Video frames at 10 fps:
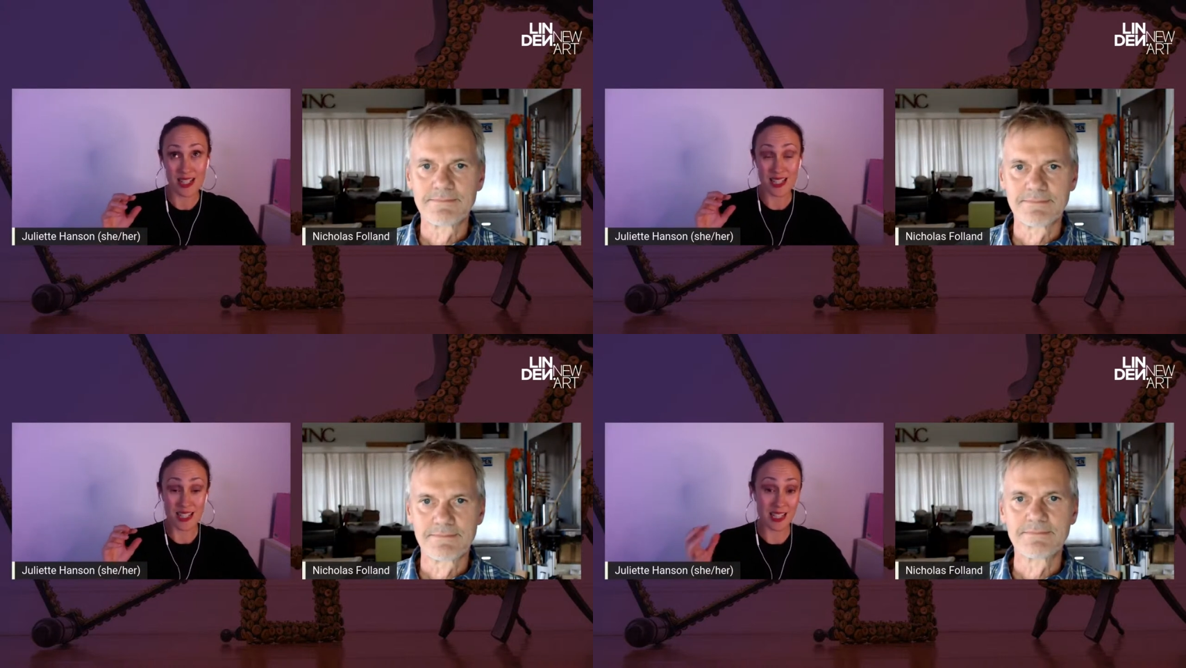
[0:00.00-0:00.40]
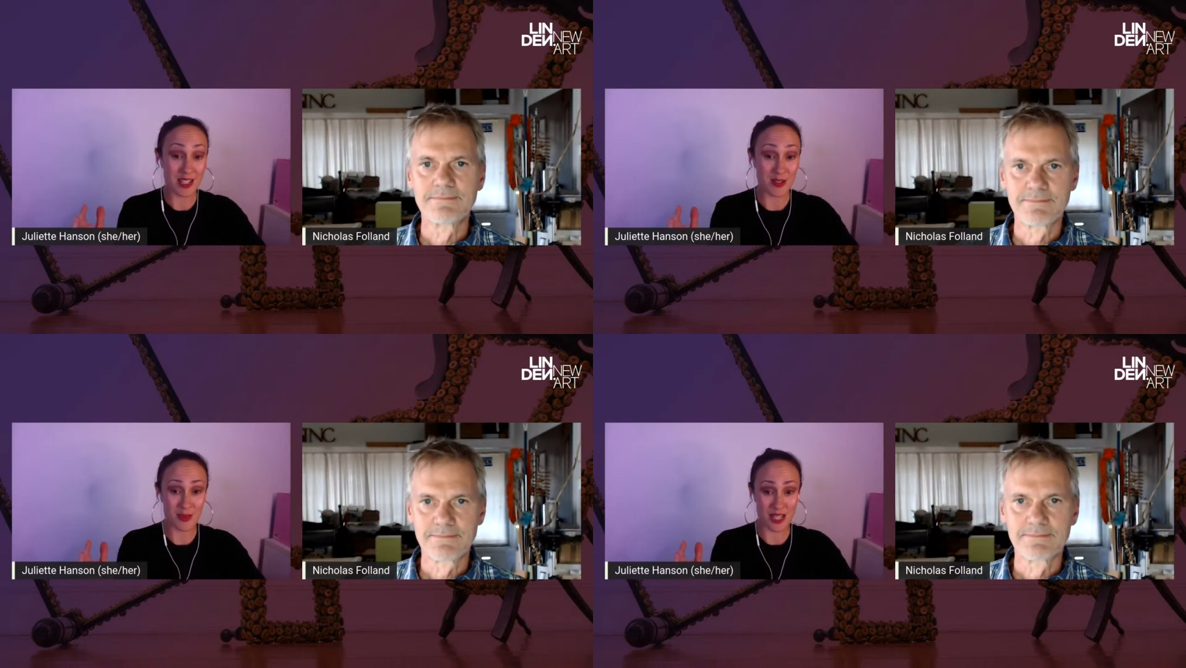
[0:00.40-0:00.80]

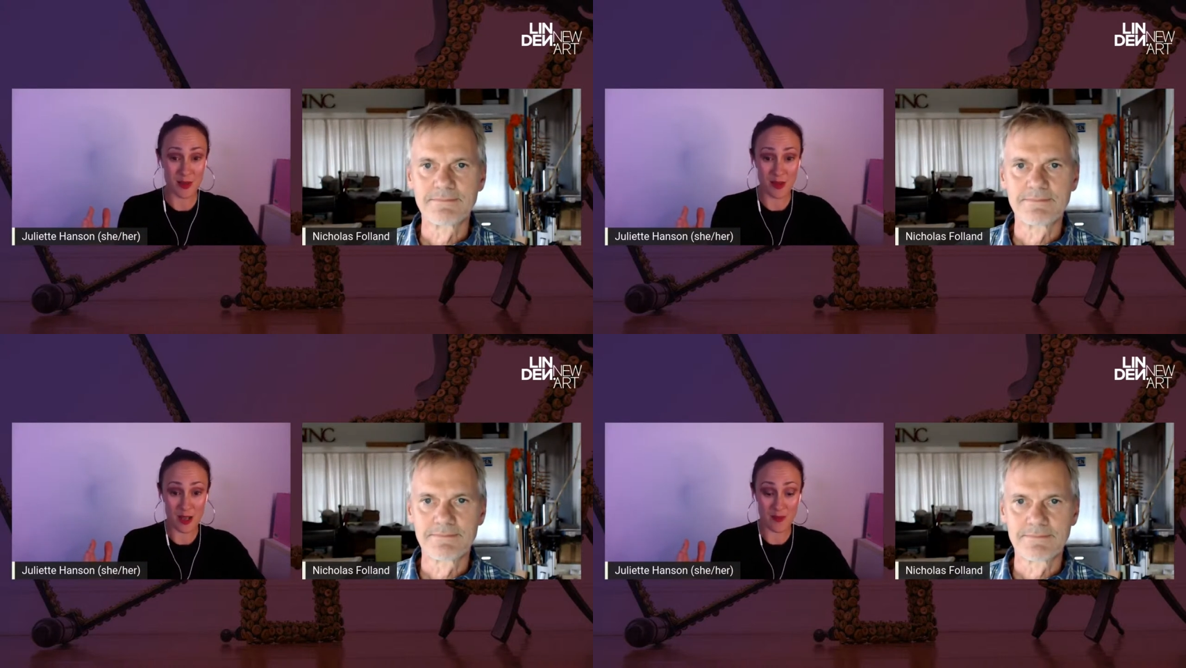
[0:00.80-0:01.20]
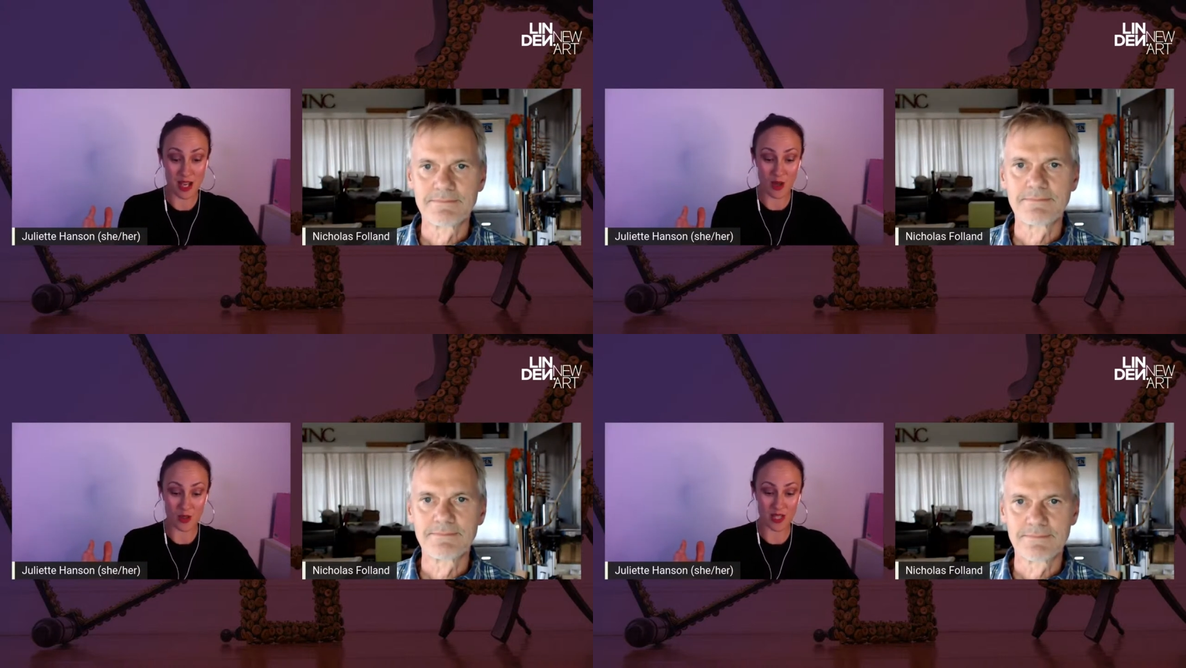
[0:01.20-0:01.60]
Speaker 1: systems that might be
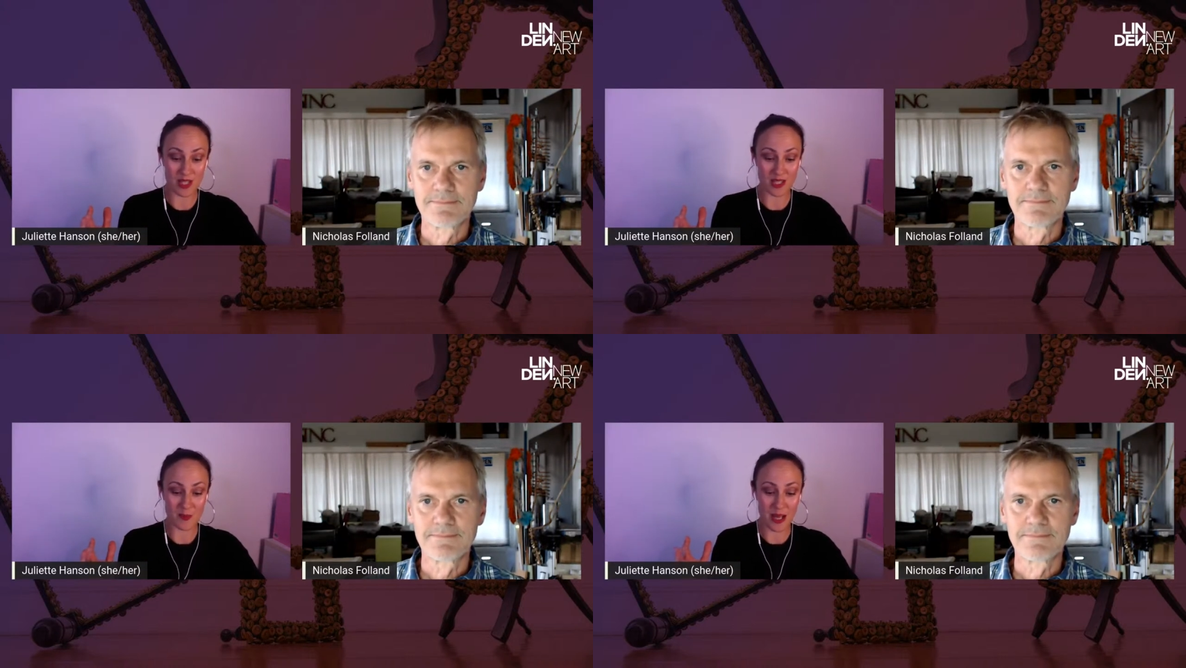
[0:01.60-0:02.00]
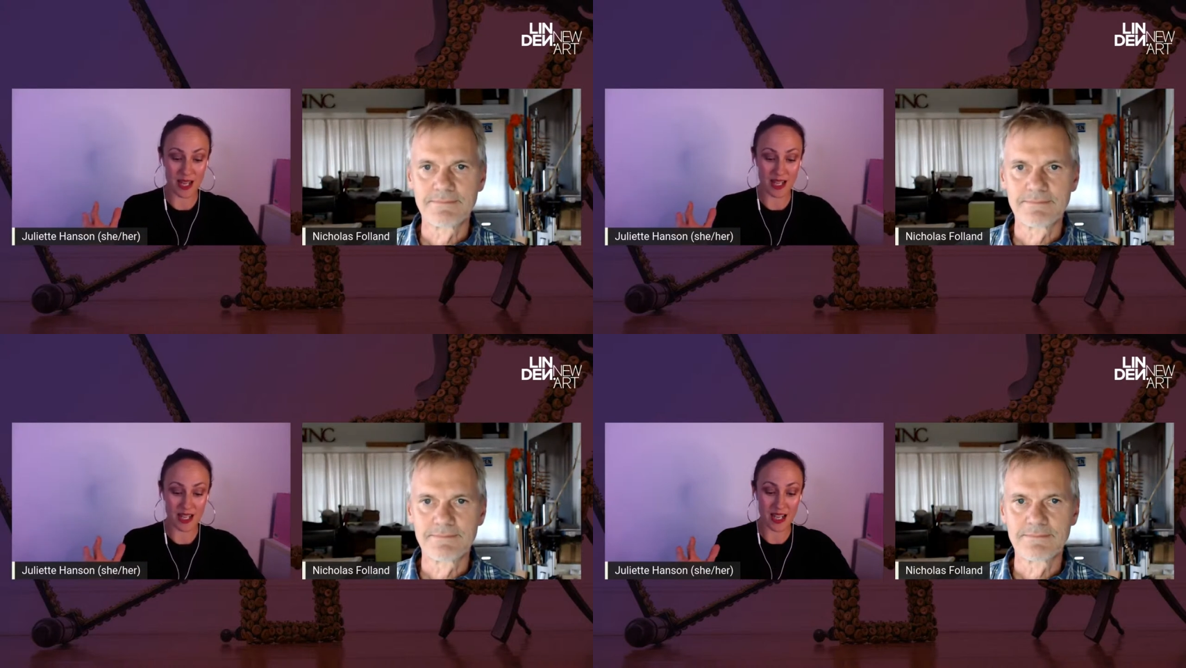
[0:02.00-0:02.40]
holding us
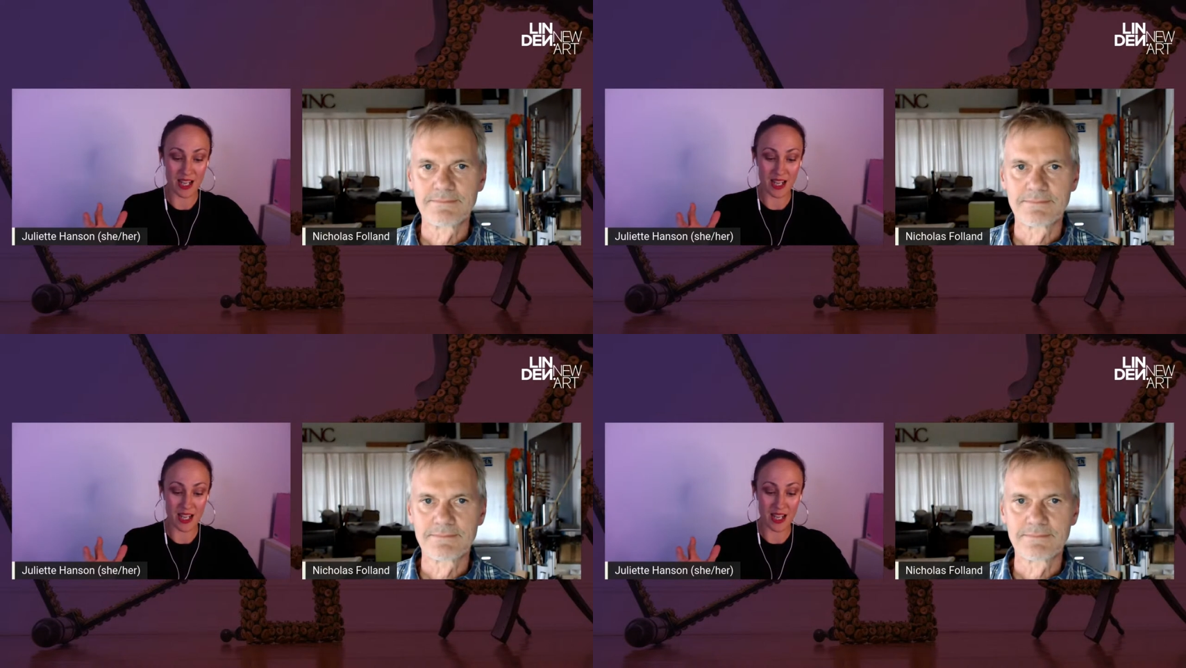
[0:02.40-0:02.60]
back.